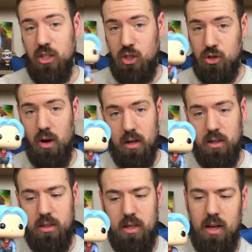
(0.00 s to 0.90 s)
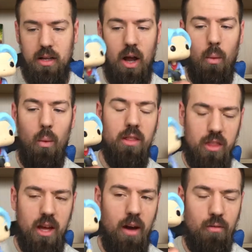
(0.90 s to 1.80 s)
is Trunks. Now one
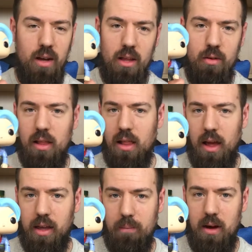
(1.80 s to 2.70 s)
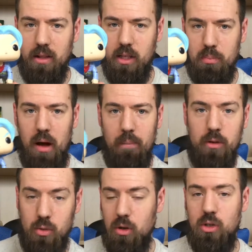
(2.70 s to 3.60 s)
thing I really like about this pop,
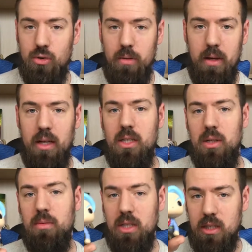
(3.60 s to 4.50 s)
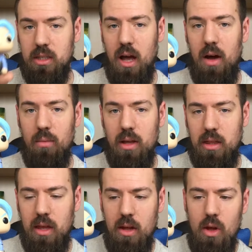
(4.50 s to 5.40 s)
which what drew me into him to start
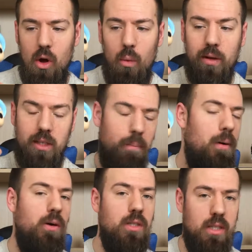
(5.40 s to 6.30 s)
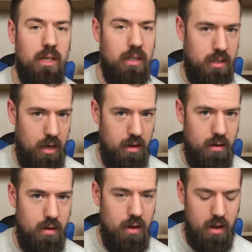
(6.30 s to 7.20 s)
with, was the pose that he is in.
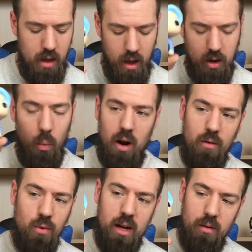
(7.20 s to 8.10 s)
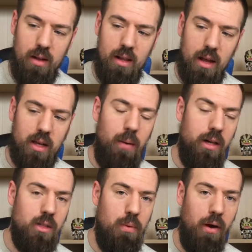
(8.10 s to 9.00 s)
Now what I really like
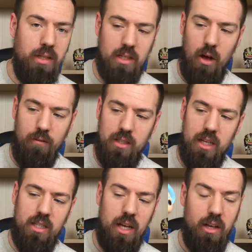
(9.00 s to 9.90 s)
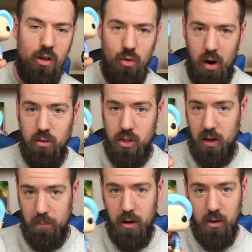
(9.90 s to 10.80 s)
about this pose is that obviously it's a
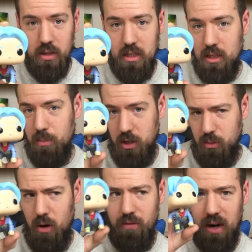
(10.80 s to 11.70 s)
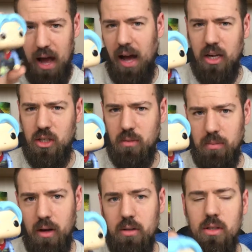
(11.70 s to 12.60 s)
crouching pose. It's much more of an action
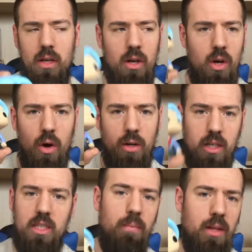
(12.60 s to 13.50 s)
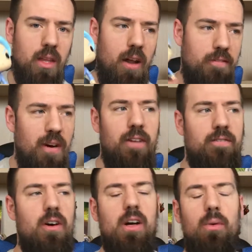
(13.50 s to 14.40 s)
pose, which is something that I find
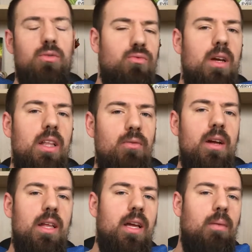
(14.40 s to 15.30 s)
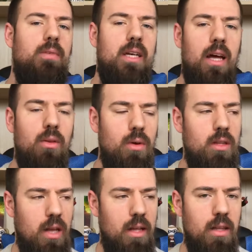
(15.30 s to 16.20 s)
Funko has really come together
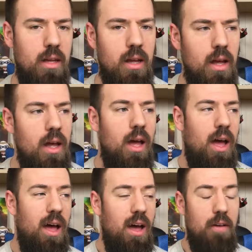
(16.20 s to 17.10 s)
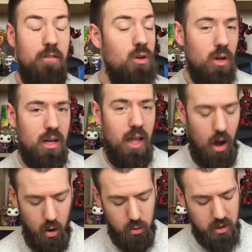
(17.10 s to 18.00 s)
with lately. If you look at
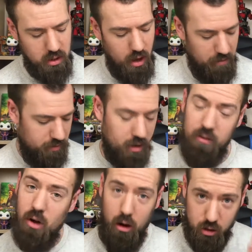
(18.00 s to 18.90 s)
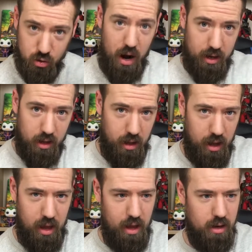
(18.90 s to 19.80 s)
their older stuff, like I've got Dracula
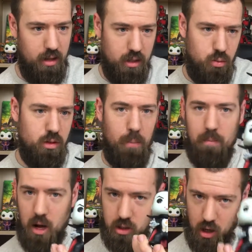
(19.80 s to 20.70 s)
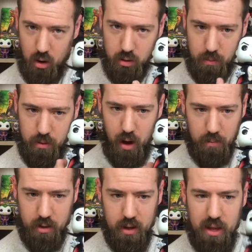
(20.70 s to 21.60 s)
here. Now this one's a much older
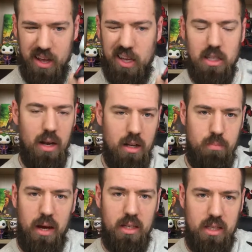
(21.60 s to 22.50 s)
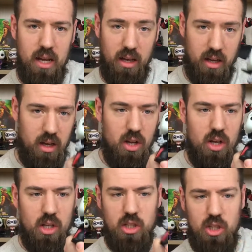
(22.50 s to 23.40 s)
pop. He's in his basic,
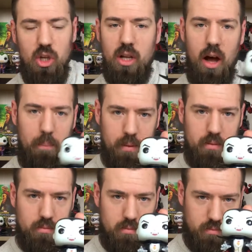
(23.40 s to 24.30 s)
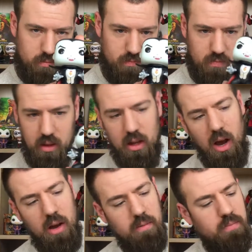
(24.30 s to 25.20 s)
stood up, you
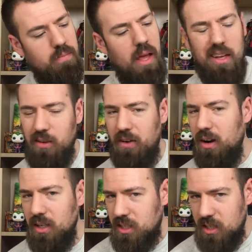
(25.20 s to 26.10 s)
know, it's a very